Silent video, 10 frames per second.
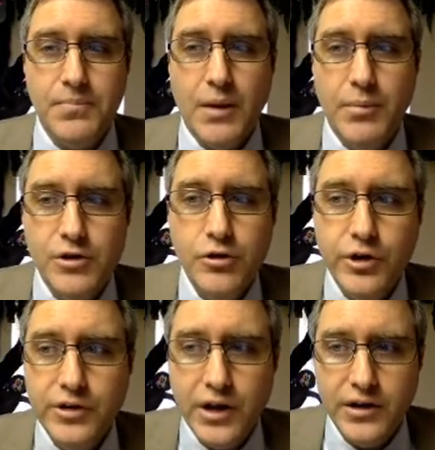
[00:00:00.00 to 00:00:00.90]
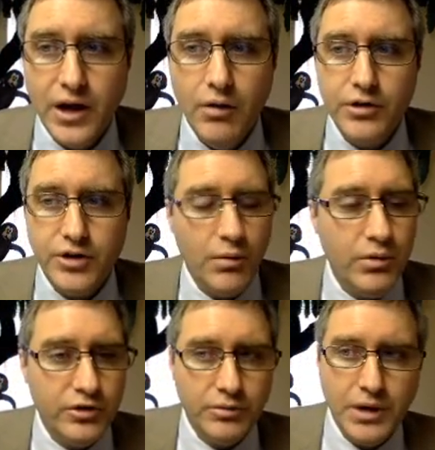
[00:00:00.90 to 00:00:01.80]
But using that knowledge, I want
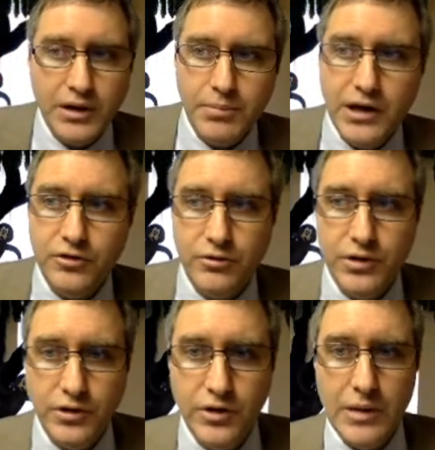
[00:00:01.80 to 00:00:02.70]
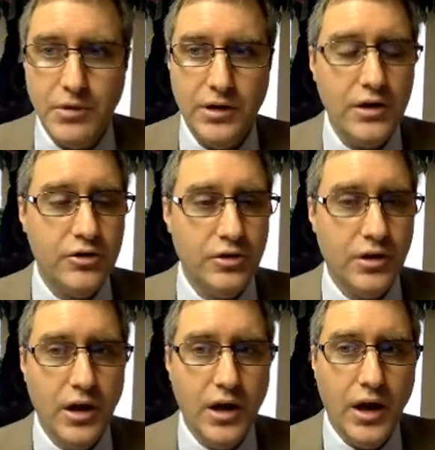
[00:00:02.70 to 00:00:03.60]
us to make basically the same connection
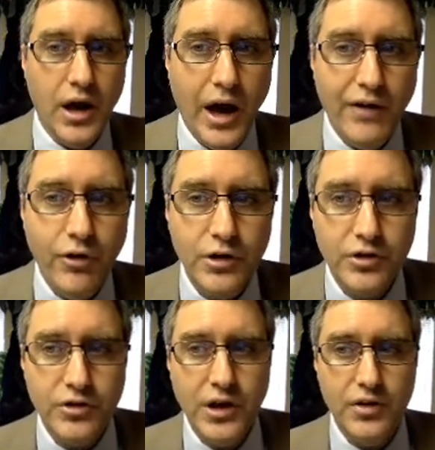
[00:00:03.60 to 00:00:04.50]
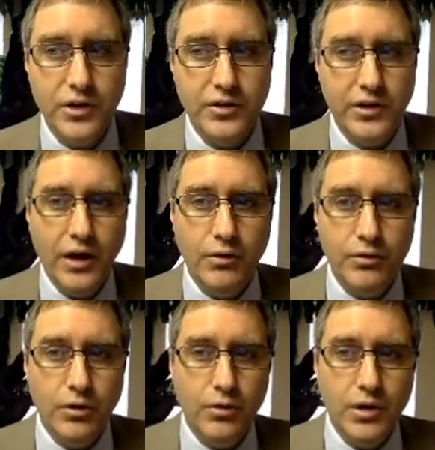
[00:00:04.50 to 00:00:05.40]
I've heard it said that, that I don't
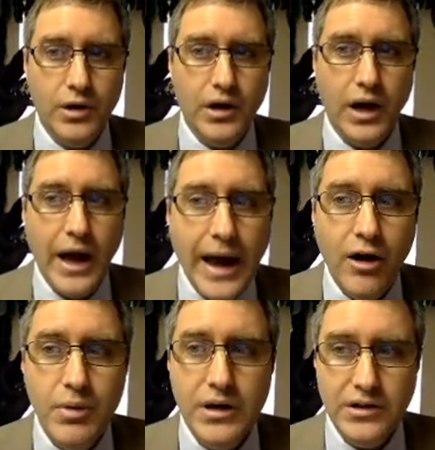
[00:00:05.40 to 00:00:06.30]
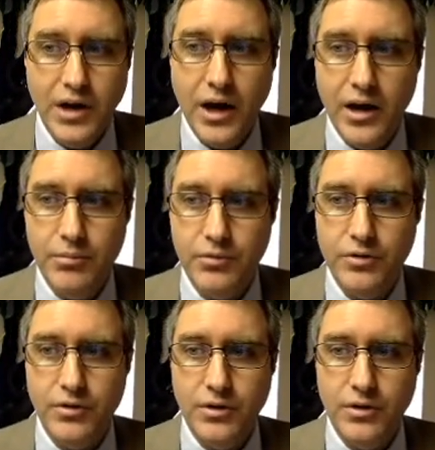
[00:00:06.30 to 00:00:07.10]
know how many times